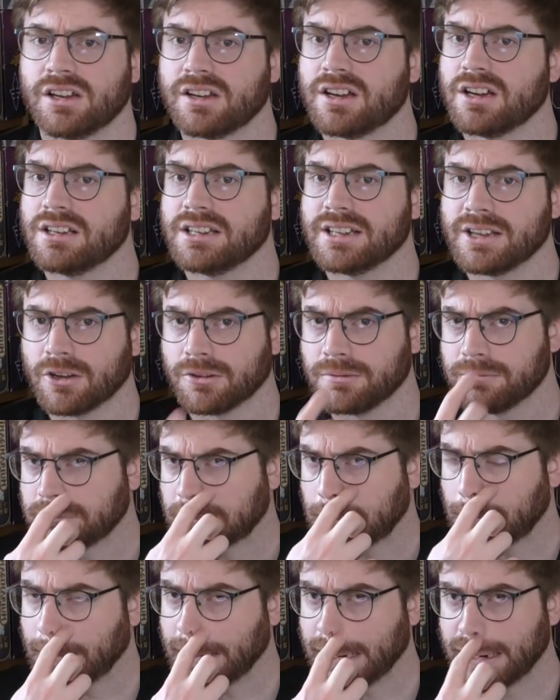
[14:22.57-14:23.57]
early on
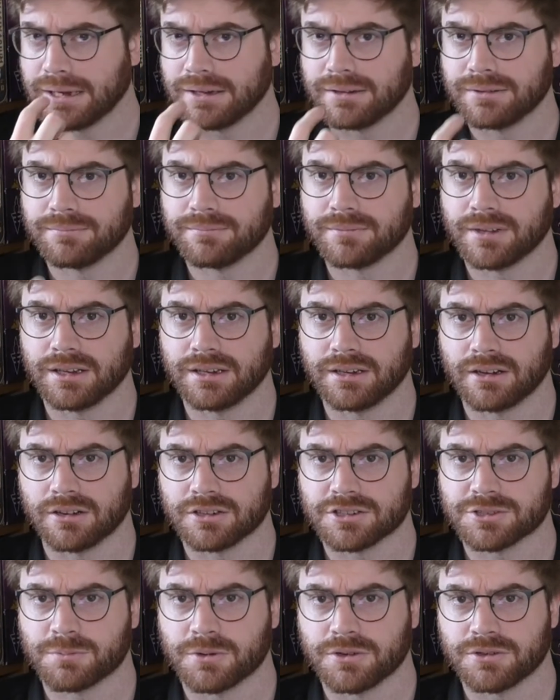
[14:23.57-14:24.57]
in our
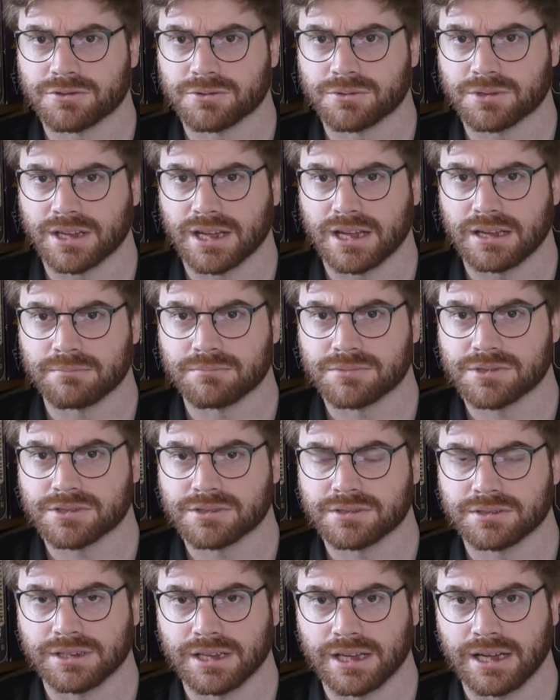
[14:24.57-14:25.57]
experience with
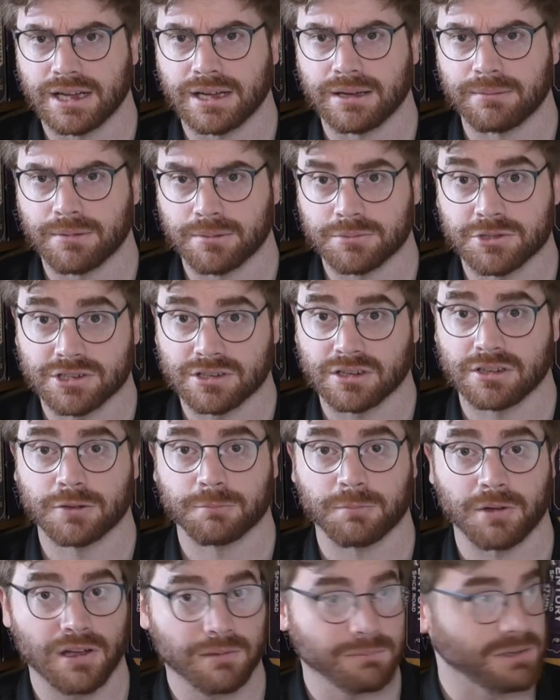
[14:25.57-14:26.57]
games, I'm just going to
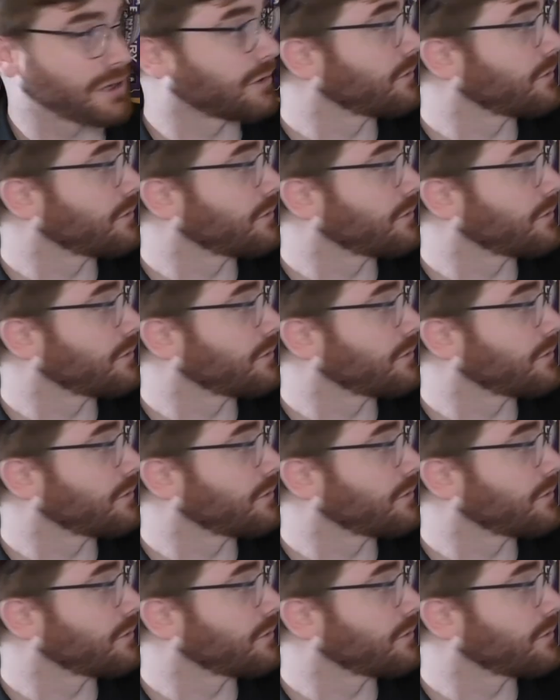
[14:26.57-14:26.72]
look behind me a